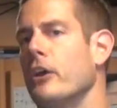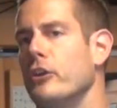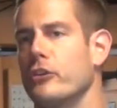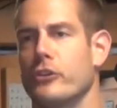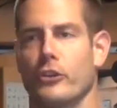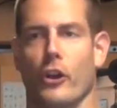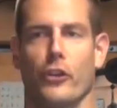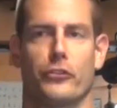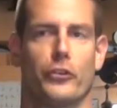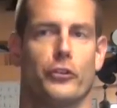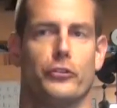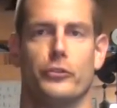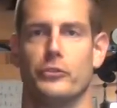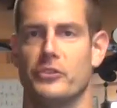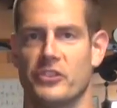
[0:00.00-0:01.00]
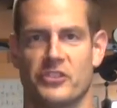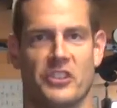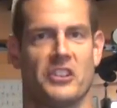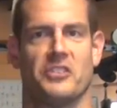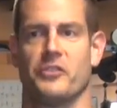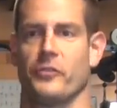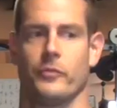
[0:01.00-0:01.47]
You can also do just
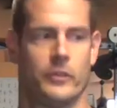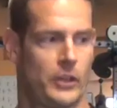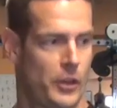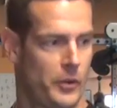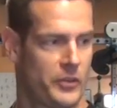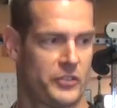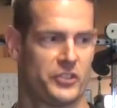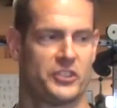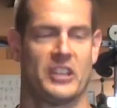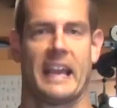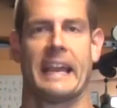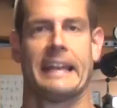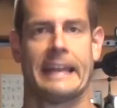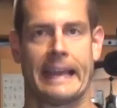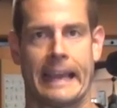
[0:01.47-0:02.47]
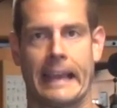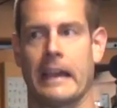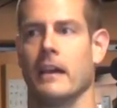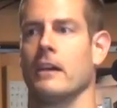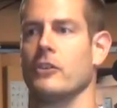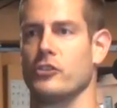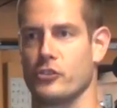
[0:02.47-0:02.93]
a,
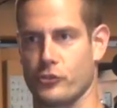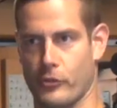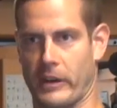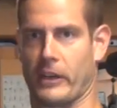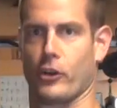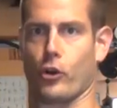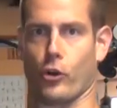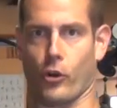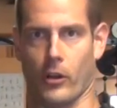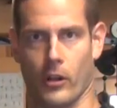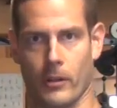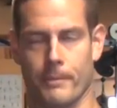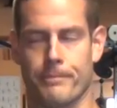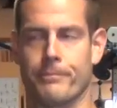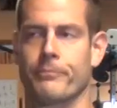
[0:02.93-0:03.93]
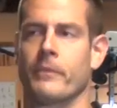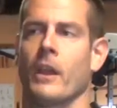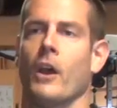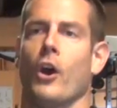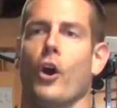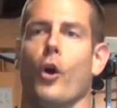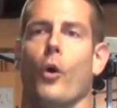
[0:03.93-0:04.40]
standing strict curl.
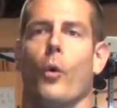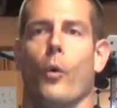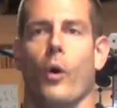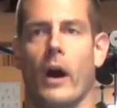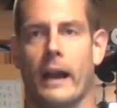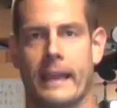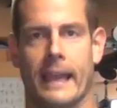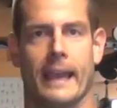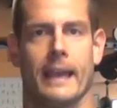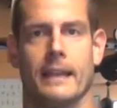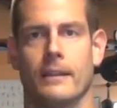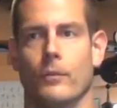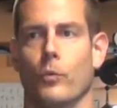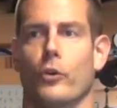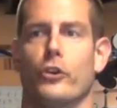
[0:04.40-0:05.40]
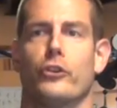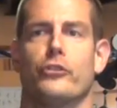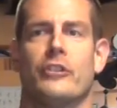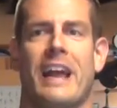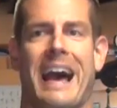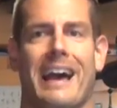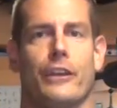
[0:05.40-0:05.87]
Again, where
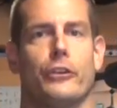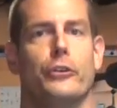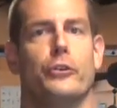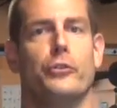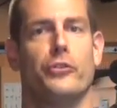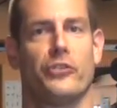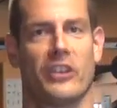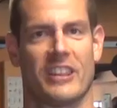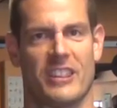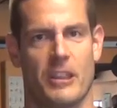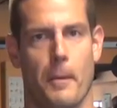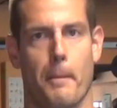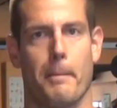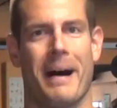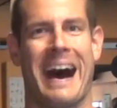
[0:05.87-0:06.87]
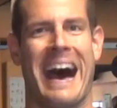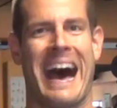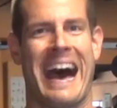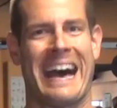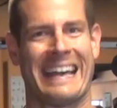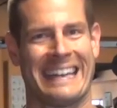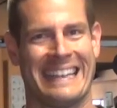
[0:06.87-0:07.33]
you're not using the
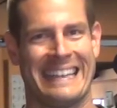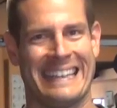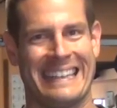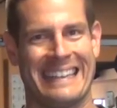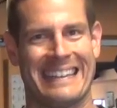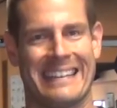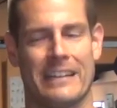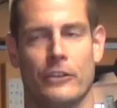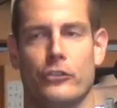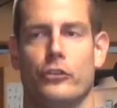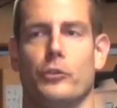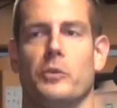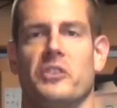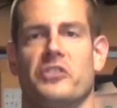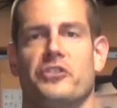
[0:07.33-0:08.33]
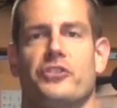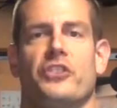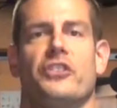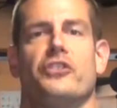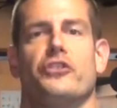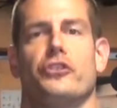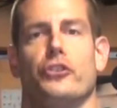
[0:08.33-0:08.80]
body to
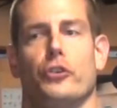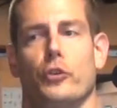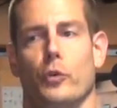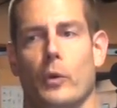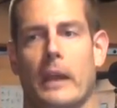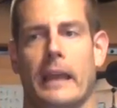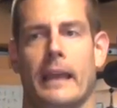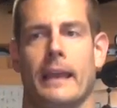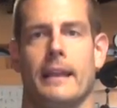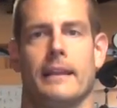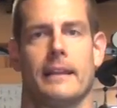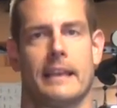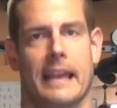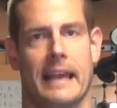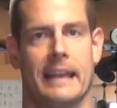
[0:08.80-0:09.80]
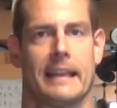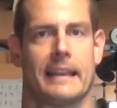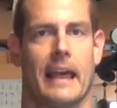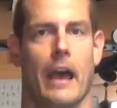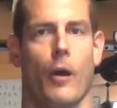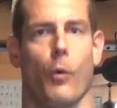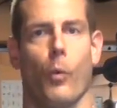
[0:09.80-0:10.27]
assist you in getting
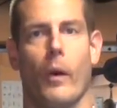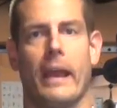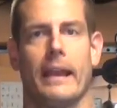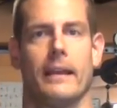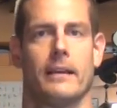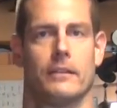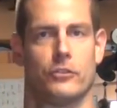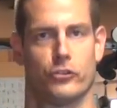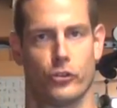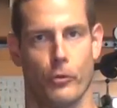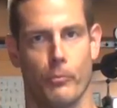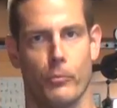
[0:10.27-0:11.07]
that weight to